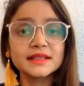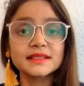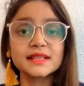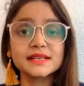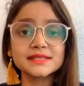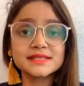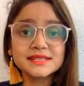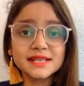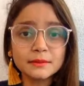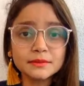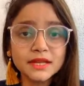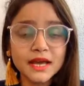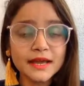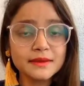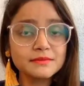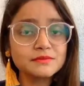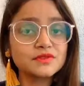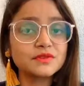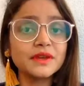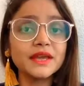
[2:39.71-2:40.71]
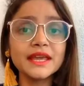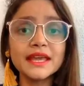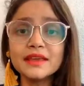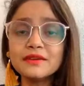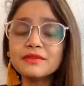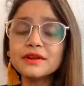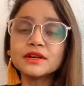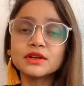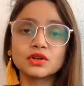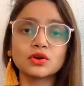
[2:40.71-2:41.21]
that sometimes we
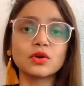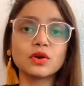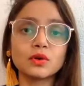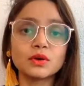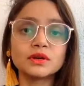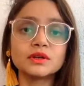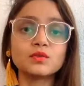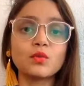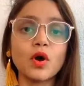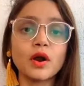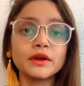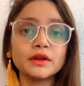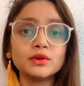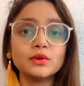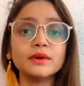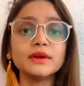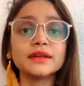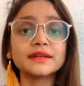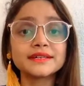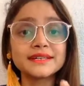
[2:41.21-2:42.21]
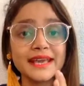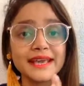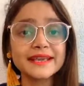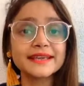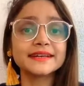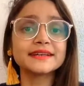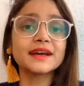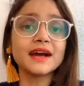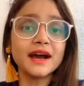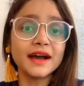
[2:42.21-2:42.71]
even don't want to take
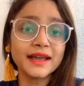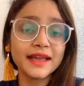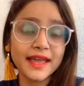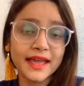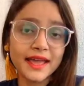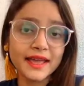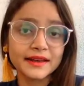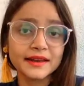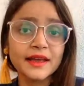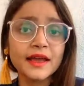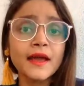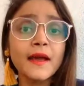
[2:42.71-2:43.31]
it ahead.